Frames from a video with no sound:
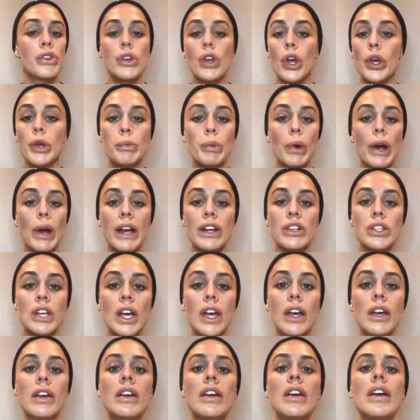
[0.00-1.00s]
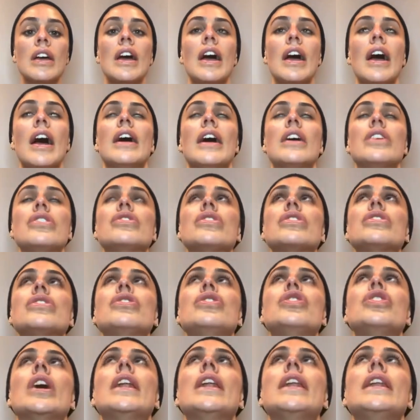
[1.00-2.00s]
pressure, and just
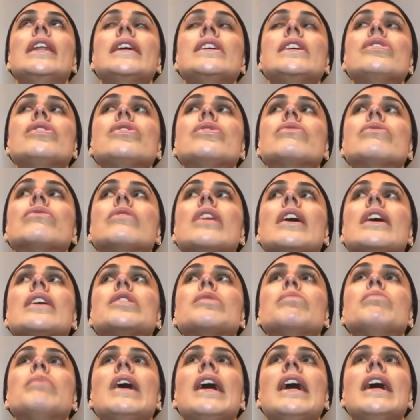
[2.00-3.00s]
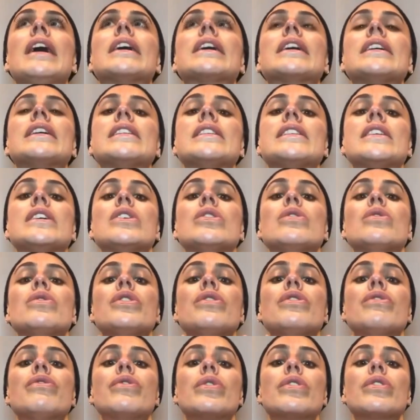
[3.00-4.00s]
gently stretch back until you
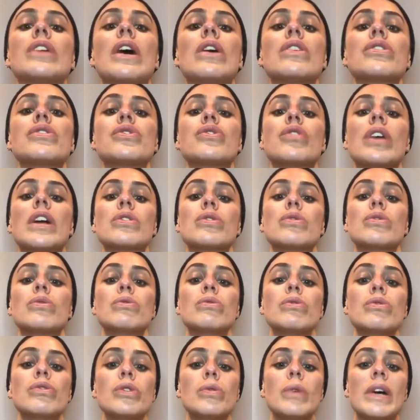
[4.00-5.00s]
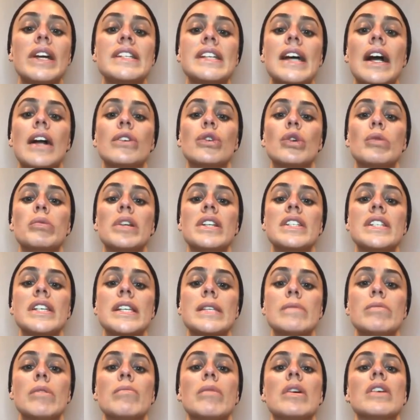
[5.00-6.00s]
feel that stretch all the way down your platysma
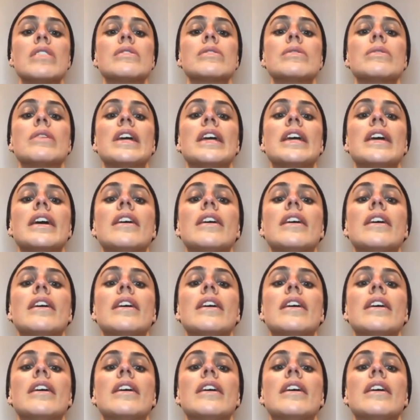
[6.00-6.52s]
muscle here.